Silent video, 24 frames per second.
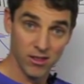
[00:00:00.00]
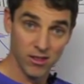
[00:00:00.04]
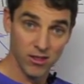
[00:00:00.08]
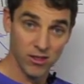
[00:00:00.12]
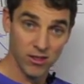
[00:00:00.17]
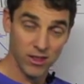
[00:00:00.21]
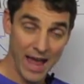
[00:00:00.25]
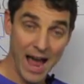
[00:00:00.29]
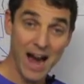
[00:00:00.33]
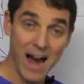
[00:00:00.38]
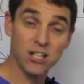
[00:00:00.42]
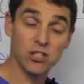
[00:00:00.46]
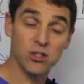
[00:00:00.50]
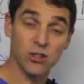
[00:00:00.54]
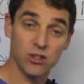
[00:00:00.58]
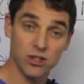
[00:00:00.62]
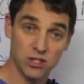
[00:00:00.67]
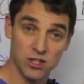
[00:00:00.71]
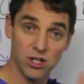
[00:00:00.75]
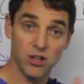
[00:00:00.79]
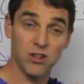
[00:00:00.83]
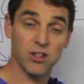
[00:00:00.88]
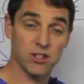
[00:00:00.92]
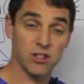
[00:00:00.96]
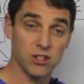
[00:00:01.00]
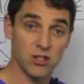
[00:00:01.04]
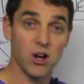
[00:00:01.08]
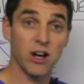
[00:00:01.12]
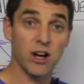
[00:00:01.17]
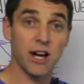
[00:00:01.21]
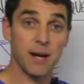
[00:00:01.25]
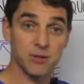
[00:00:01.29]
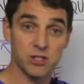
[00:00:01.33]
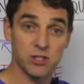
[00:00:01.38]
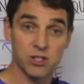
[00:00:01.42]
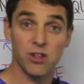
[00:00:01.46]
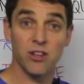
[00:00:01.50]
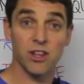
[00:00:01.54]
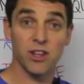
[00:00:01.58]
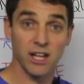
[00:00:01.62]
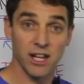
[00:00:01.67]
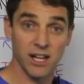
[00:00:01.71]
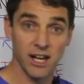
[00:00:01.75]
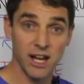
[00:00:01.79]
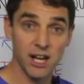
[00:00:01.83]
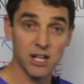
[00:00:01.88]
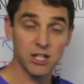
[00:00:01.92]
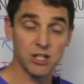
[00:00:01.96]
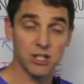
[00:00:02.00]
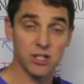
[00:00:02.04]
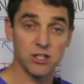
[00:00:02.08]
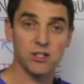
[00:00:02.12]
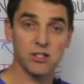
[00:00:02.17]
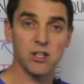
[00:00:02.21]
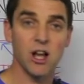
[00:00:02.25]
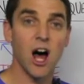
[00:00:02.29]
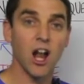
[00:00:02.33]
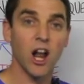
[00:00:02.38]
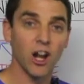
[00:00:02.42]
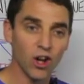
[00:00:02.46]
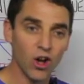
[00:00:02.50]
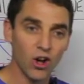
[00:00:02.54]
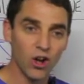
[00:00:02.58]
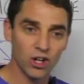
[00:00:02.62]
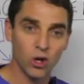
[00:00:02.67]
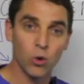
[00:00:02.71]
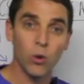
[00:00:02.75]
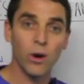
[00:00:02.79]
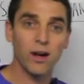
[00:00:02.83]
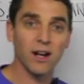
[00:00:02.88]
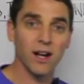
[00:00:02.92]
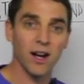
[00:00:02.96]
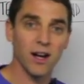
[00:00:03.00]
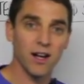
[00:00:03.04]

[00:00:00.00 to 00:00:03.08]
the axons to the synapse, to the connections, a lot quicker.